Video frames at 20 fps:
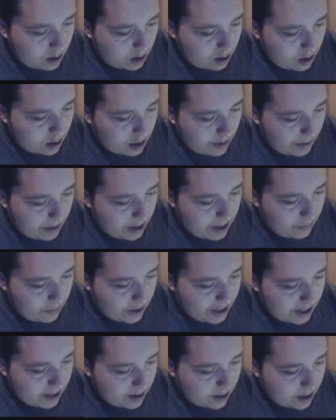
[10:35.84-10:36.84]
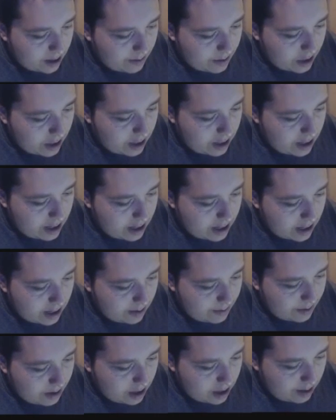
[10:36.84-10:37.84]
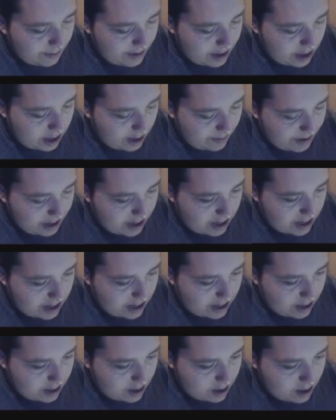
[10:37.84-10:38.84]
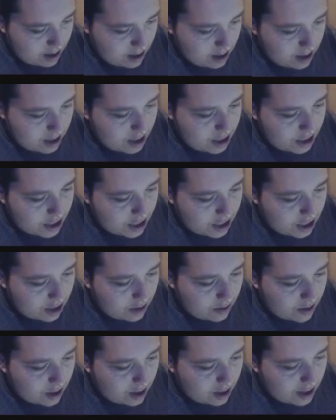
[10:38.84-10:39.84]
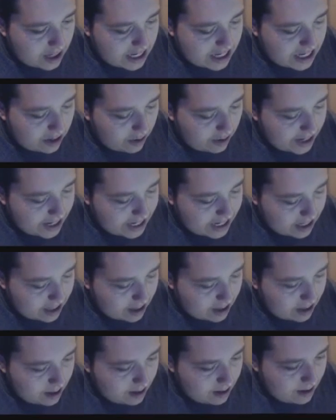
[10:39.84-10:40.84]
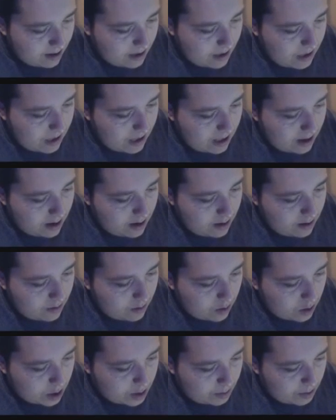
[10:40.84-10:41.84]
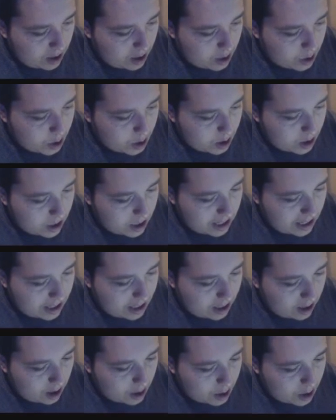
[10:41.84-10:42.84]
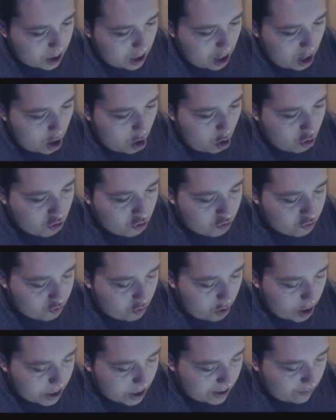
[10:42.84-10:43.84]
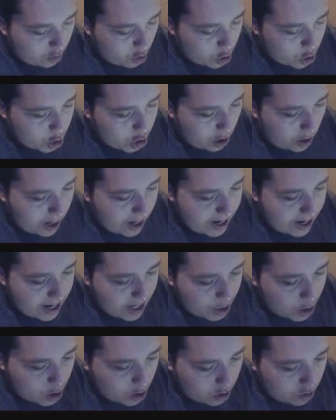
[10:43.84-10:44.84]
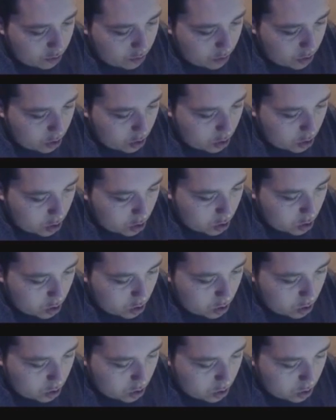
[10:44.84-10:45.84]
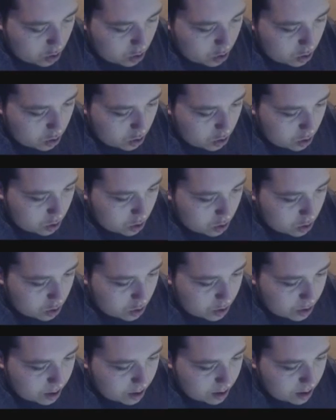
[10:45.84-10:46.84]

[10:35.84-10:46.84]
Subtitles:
Come on, we. Come on, guy. Come on, come on, come on. Don't. Oh, he died. Got some archers. Let's get the archers. Oh, Christ. They've got a giant in. God, God, God, God, God, God, God, God, God.